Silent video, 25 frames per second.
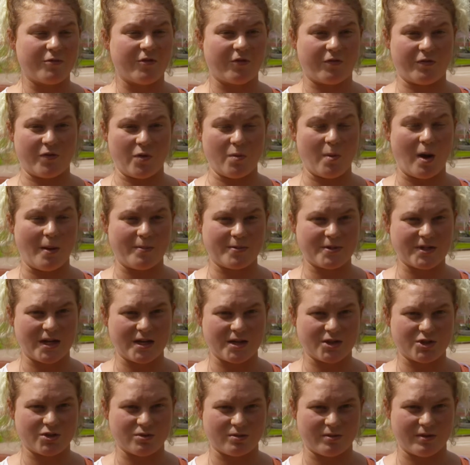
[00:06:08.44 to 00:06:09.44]
fulfil my
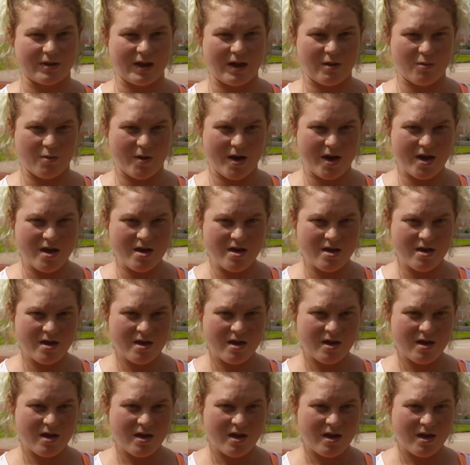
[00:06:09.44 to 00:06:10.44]
potential in that way
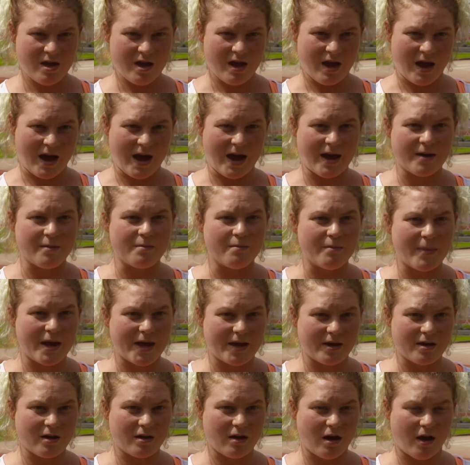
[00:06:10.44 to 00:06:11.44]
and
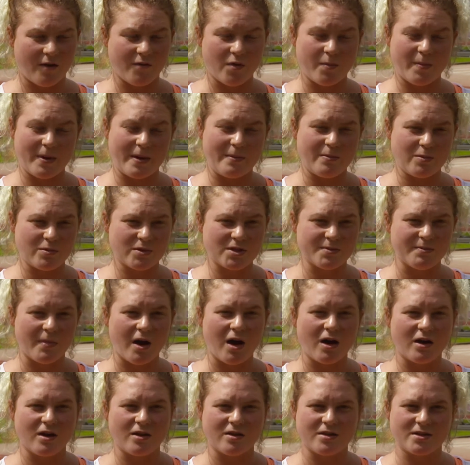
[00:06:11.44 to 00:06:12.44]
make other people
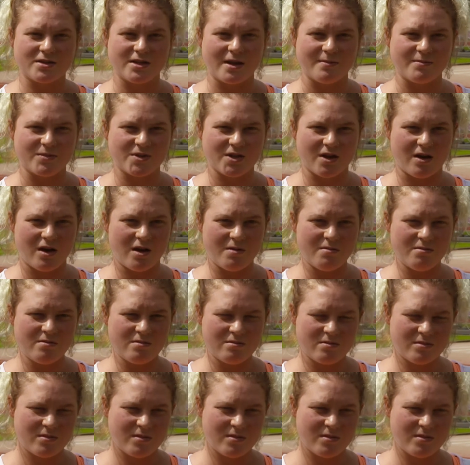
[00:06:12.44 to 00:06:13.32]
smile at the same time,